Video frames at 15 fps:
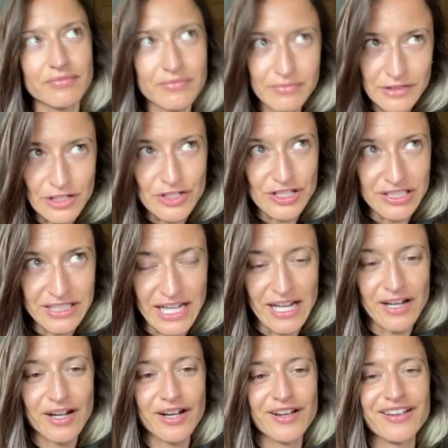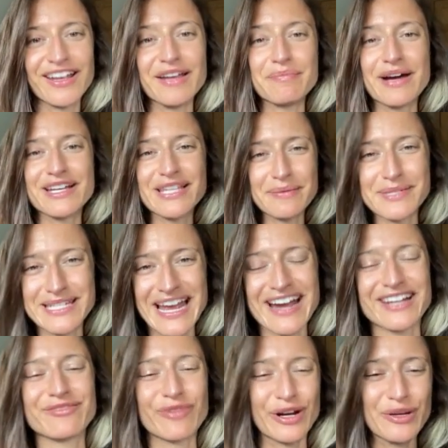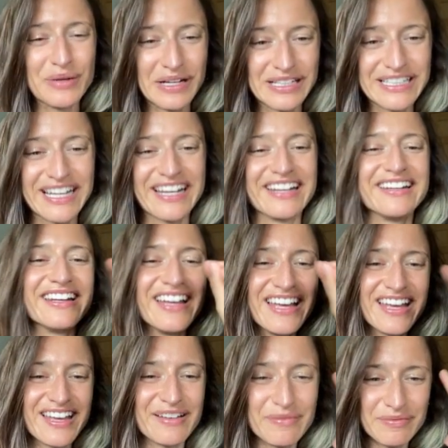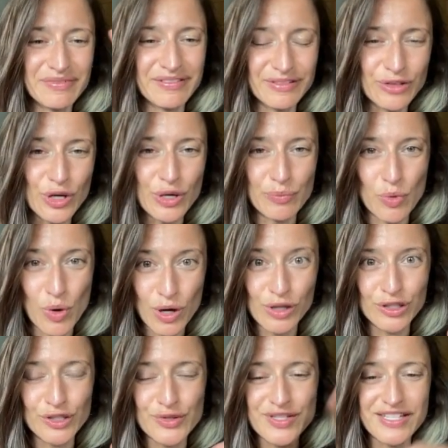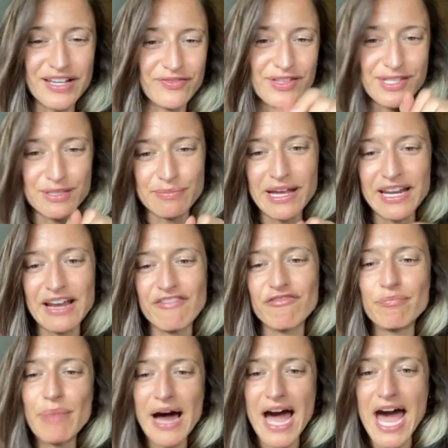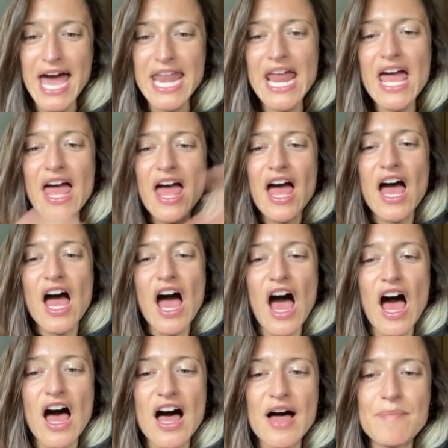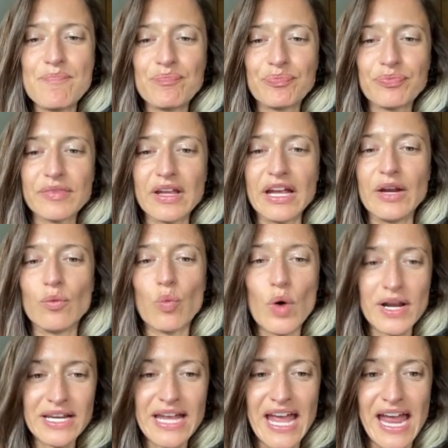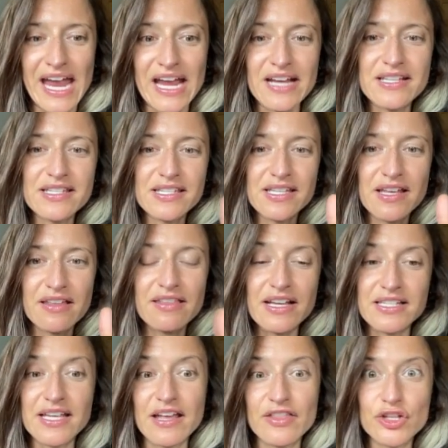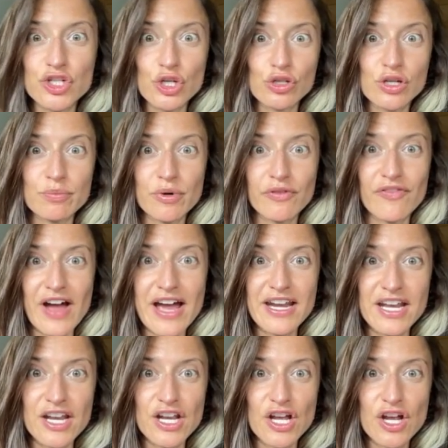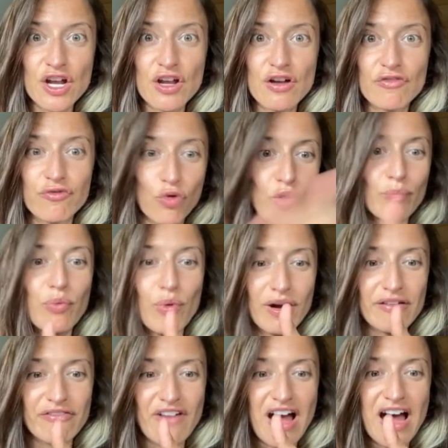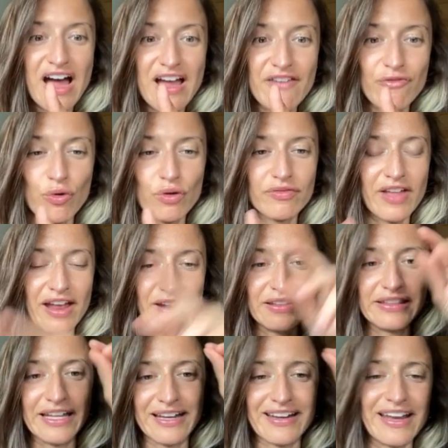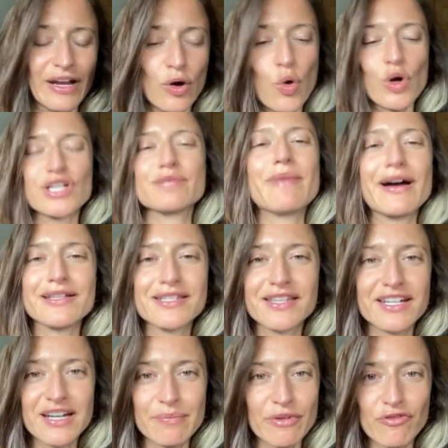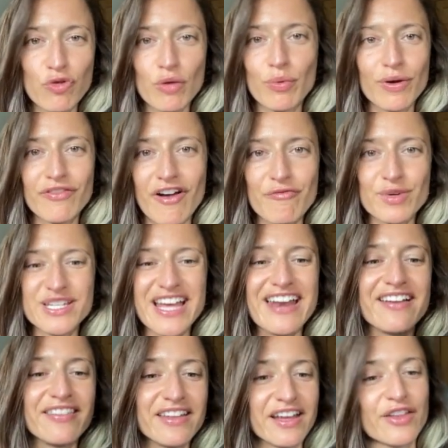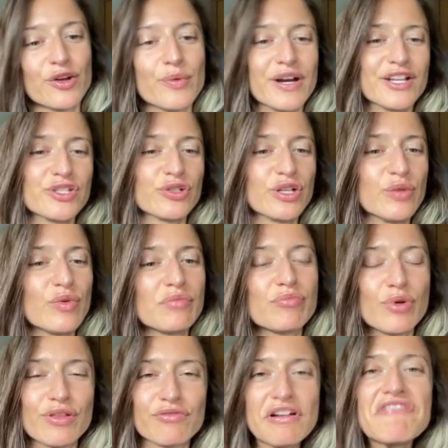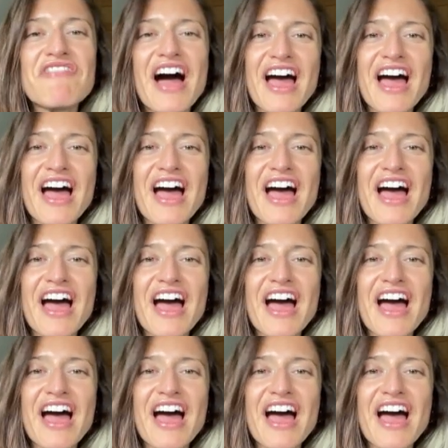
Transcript: there's a link in my Substack where you can click and look more closely if this isn't big enough. But in one case, they say that solar provided 4.5, or it corresponds to the number 4.5%, and the other one it's only 1.35.